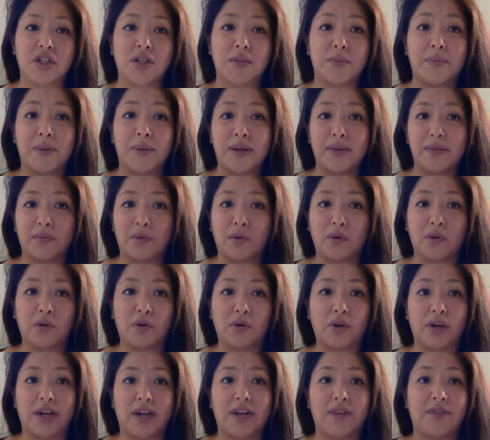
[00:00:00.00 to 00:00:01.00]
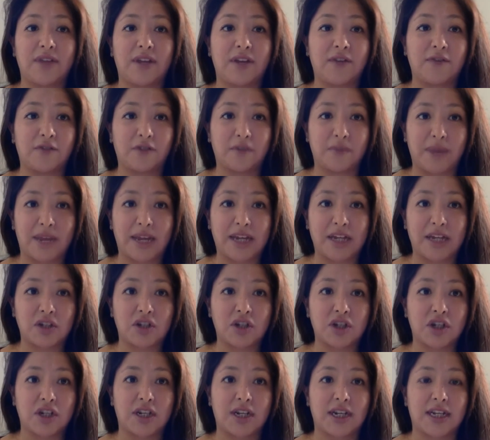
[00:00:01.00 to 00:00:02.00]
Could you give us just a bit more
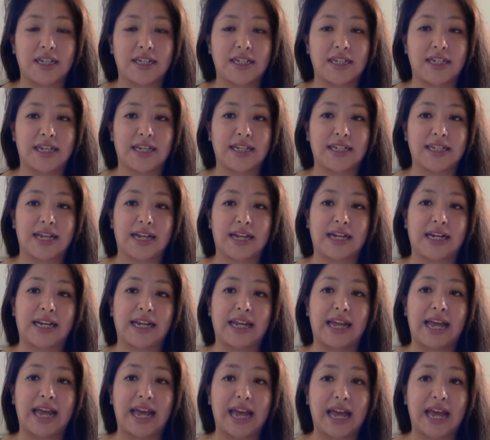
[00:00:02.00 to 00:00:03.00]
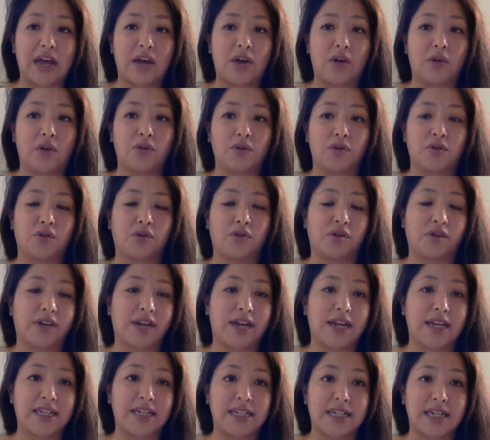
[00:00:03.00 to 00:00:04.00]
kind of information into exactly
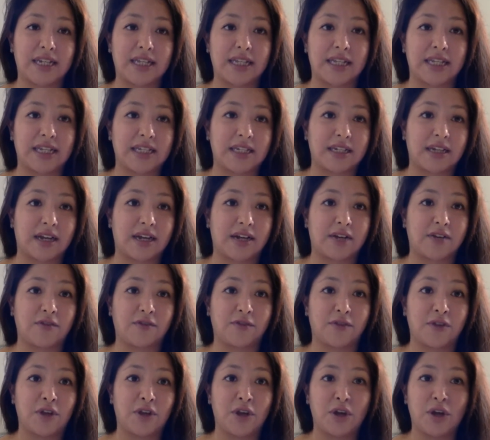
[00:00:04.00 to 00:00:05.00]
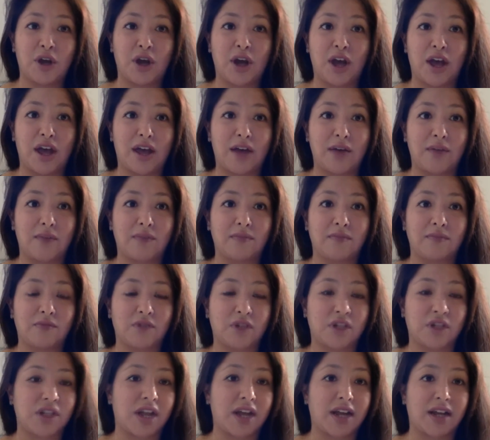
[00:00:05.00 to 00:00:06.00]
how you're creating these kind of
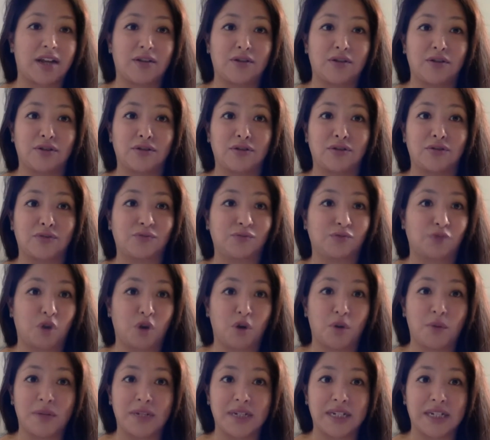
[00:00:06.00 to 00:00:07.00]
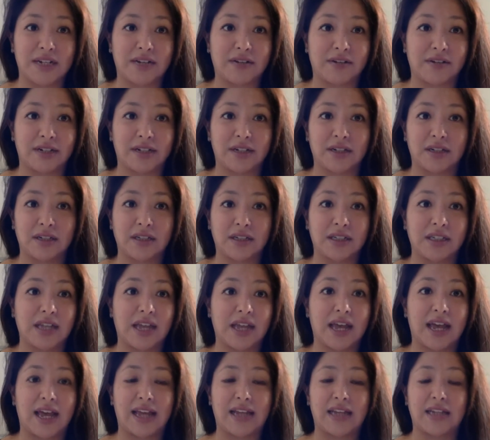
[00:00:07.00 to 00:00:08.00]
recycled raw
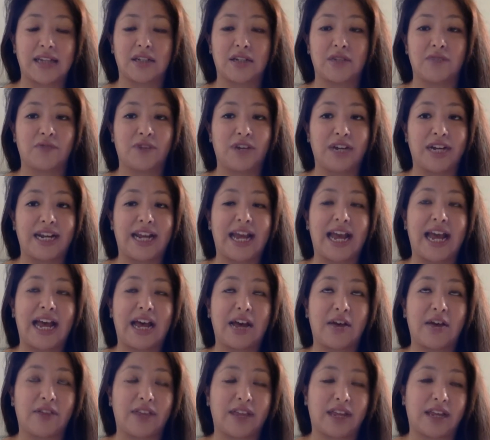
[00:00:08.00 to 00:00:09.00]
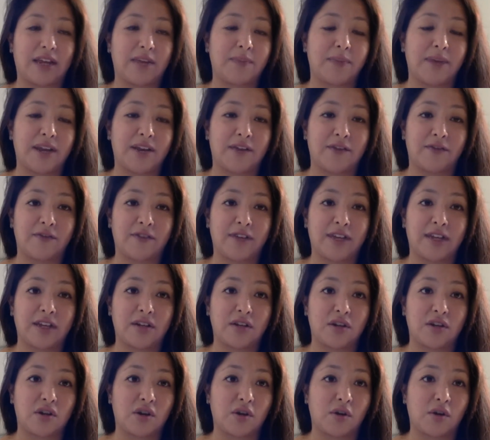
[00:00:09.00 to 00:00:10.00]
materials, and really how
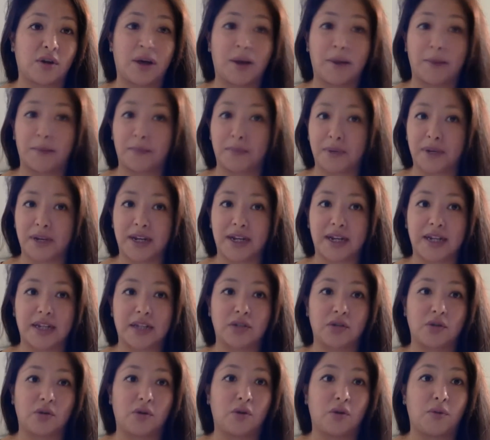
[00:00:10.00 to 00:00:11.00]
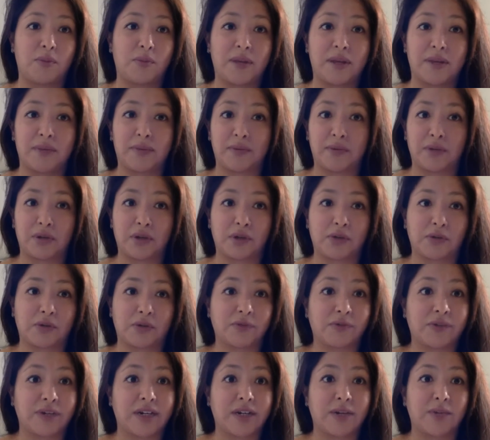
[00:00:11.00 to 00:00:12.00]
they can benefit, companies
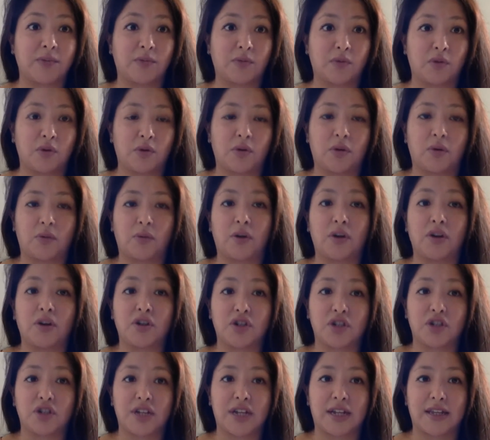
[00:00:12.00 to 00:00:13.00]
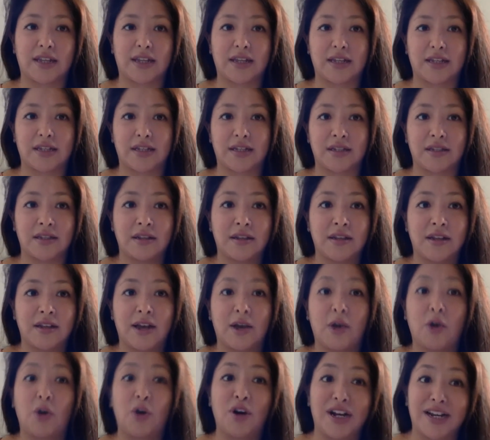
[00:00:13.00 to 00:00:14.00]
or people who are
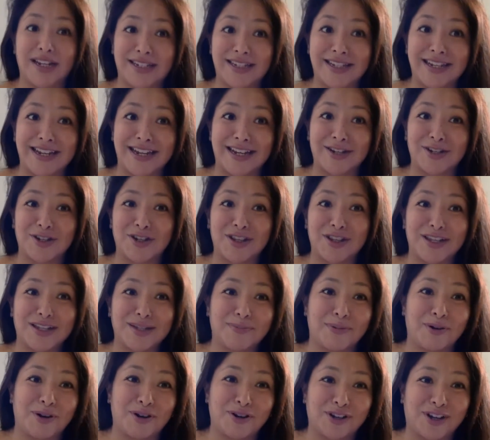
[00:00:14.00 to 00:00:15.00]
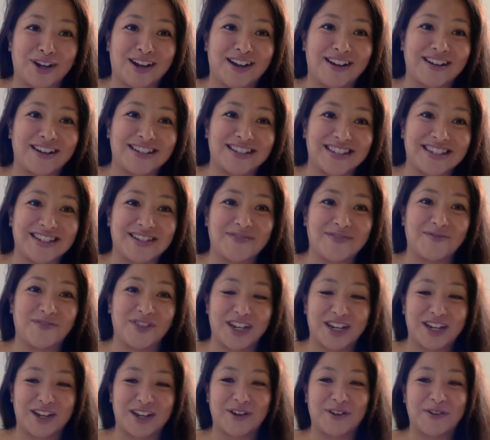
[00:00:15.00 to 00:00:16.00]
watching this or listening to this
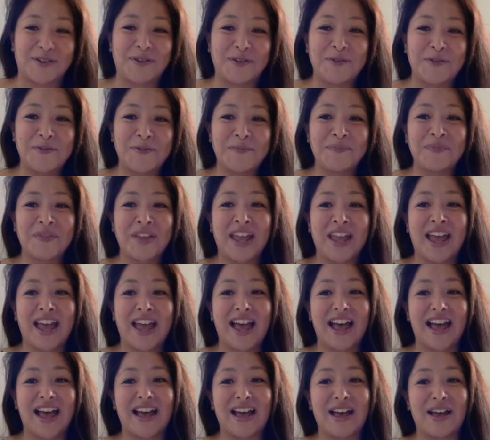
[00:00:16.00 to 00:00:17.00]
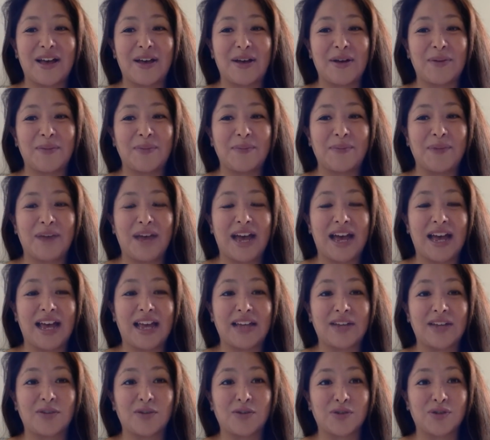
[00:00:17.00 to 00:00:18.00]
podcast video,
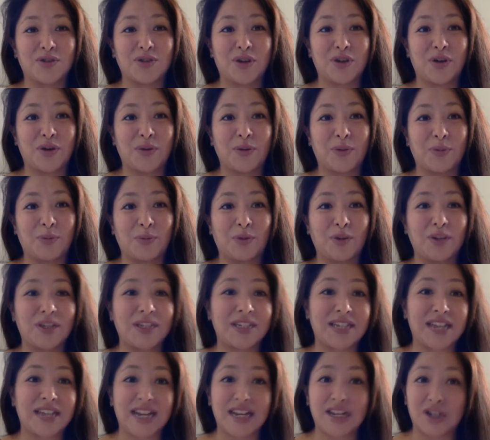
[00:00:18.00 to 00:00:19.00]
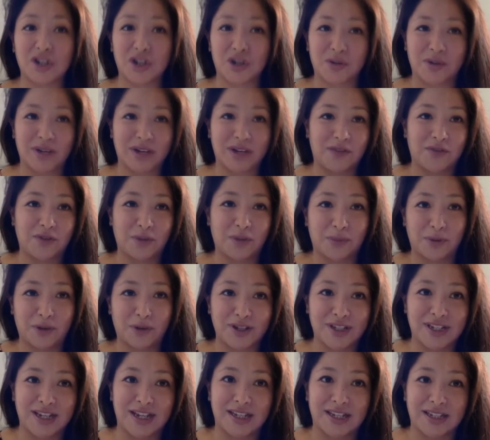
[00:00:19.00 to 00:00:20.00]
and also what
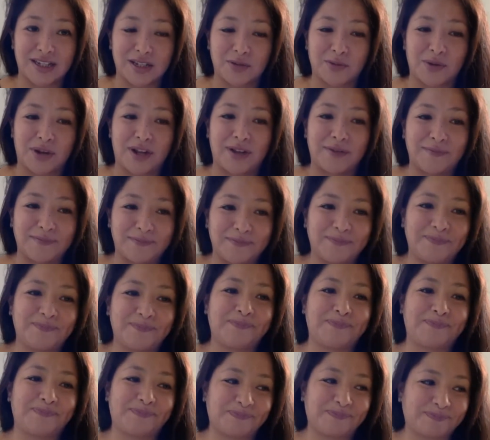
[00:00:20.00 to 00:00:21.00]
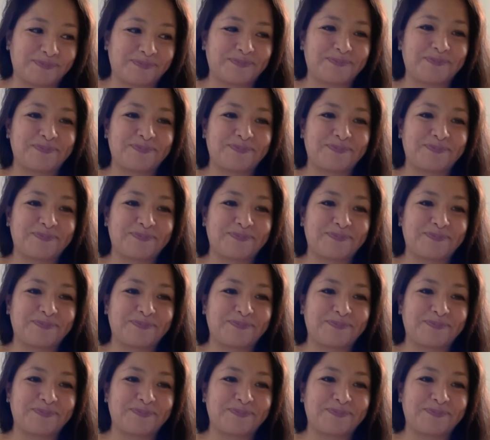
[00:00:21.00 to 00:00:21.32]
stage are you in of your process as well?